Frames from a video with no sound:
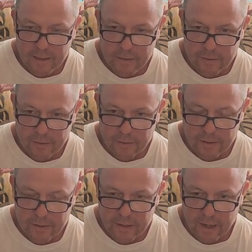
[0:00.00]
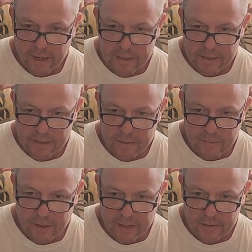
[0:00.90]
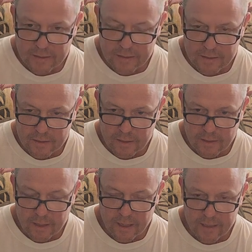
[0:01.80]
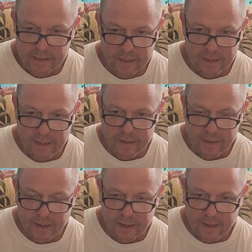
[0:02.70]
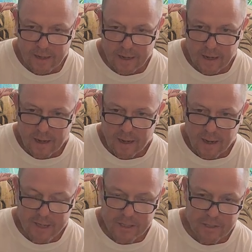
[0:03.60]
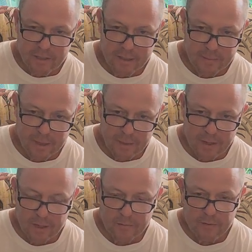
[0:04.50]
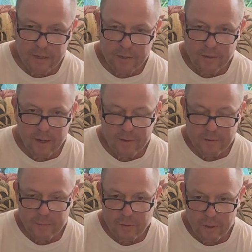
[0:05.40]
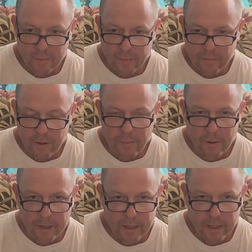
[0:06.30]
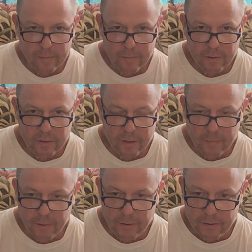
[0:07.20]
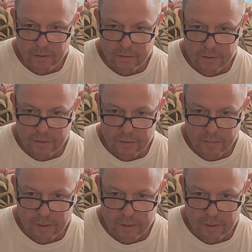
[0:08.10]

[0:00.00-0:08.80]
throwing their guys into the battles. There's all kinds. I'm going to make a video. I'll have to put it up on Rumble. I can't put it up on YouTube,